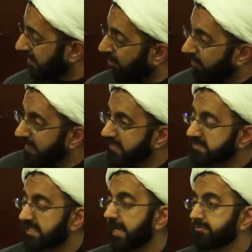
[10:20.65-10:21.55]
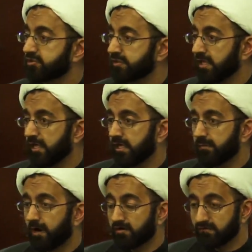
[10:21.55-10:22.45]
All that is captured
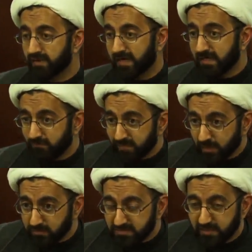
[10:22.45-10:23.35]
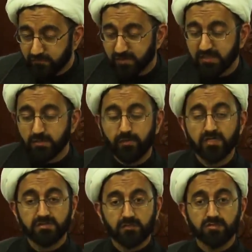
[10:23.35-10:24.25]
in part of the ilm that was given and
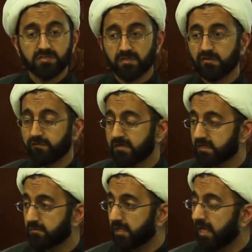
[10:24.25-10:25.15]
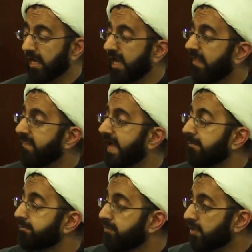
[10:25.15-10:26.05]
deposited with Sayyida Fatima. And
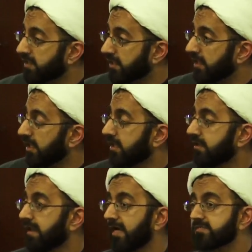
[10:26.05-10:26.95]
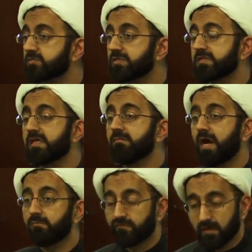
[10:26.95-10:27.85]
that book lies with the
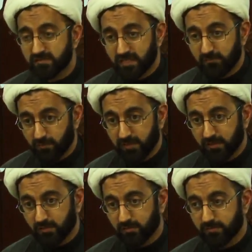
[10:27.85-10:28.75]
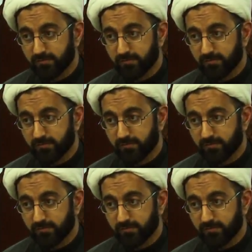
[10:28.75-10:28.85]
imam of our time right now.